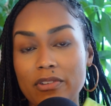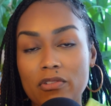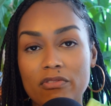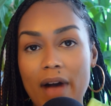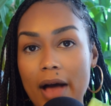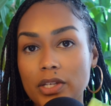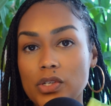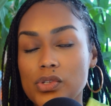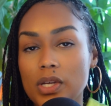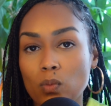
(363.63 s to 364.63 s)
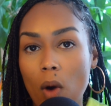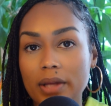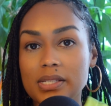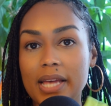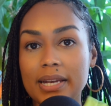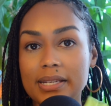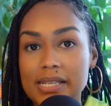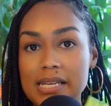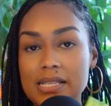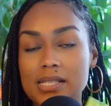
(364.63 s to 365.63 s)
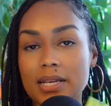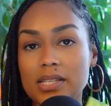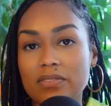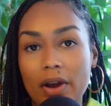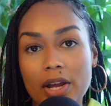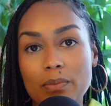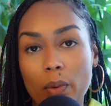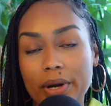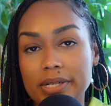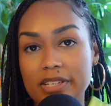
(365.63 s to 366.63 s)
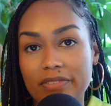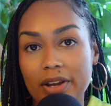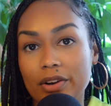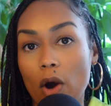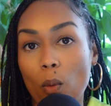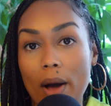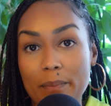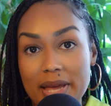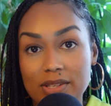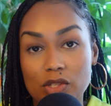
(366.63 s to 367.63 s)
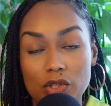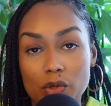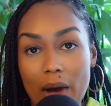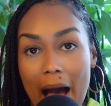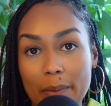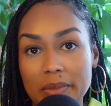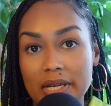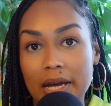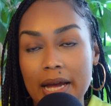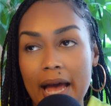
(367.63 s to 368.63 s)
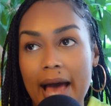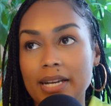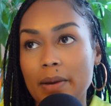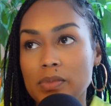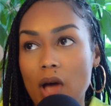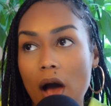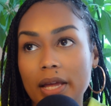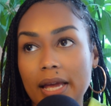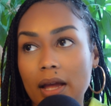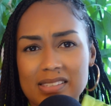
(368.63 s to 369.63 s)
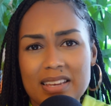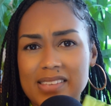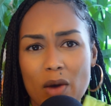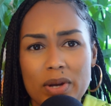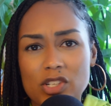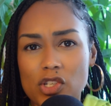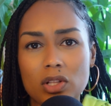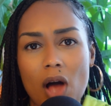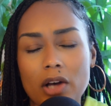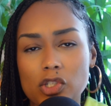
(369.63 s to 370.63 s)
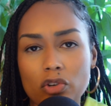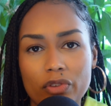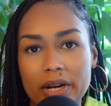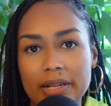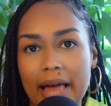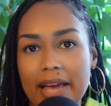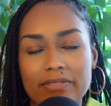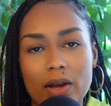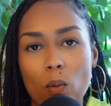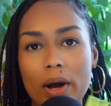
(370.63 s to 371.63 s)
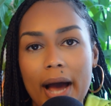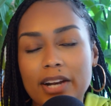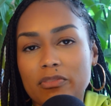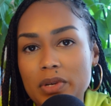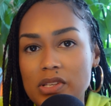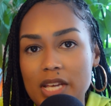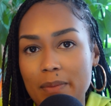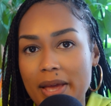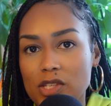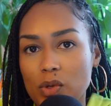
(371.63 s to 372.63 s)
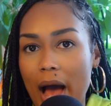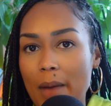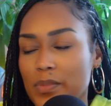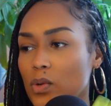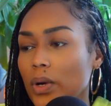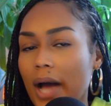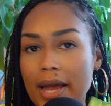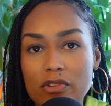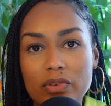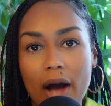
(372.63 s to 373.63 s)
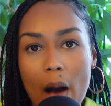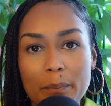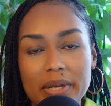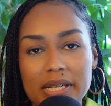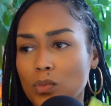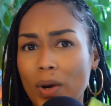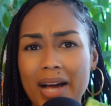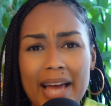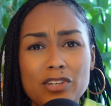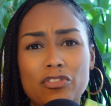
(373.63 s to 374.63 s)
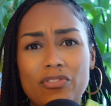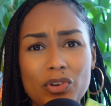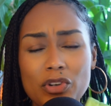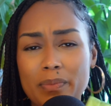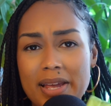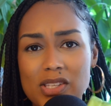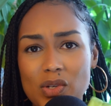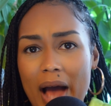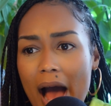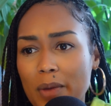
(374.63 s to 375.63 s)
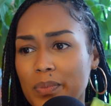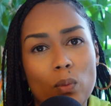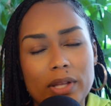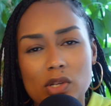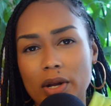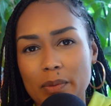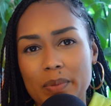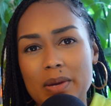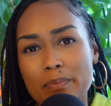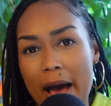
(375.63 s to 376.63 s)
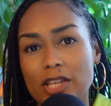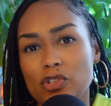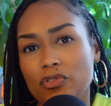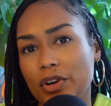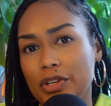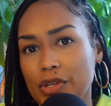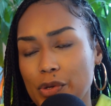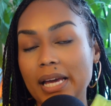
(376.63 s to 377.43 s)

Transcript: from values and wants and needs, it's very important to figure out what makes you happy. And I'm talking things that we just gloss over in life, like what kind of music makes you happy, what kind of company, what kind of food makes you happy, what's going to be best for you.